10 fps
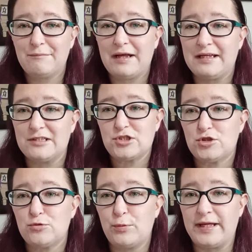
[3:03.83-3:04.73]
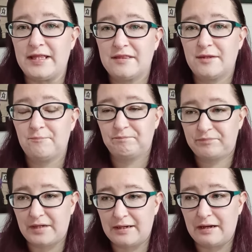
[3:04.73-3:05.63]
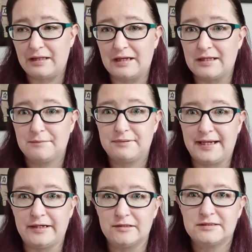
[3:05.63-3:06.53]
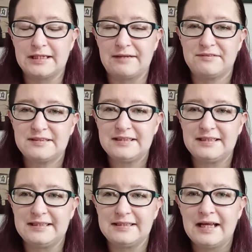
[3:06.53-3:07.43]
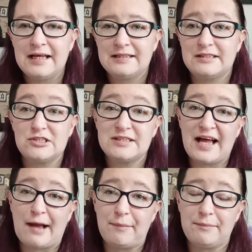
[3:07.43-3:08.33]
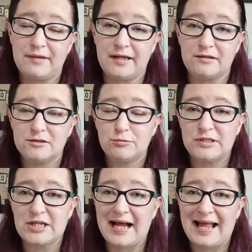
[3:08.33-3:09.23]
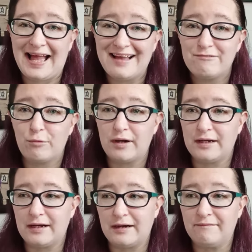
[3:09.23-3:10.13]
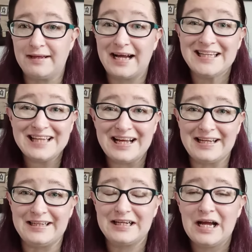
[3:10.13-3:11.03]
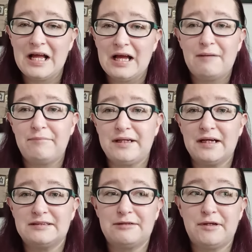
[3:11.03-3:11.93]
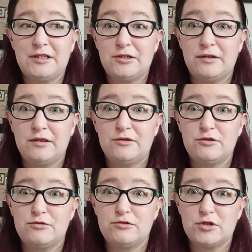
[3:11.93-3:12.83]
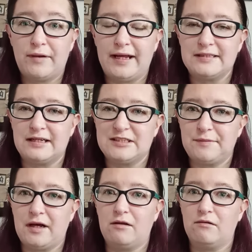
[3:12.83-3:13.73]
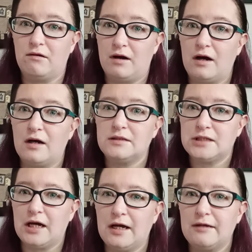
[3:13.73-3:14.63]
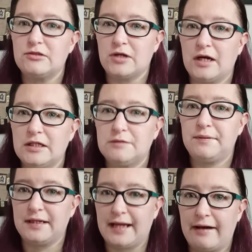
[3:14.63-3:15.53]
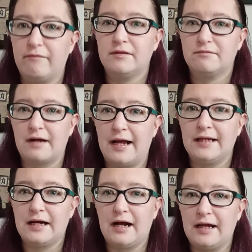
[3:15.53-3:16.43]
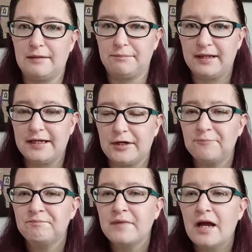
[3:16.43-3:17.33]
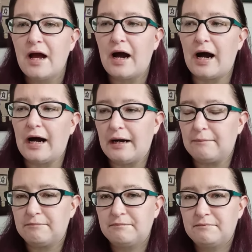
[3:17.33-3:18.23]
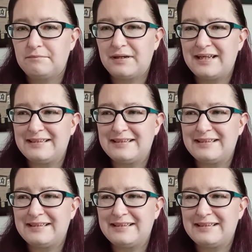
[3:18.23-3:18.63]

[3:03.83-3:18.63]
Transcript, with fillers: my issue with a lot of the planners that I've seen, such as the Happy Planners, which I have one of and I like because I went through, through Joann's and I spent a lot of time trying to pick out the right kind of planner. Um, but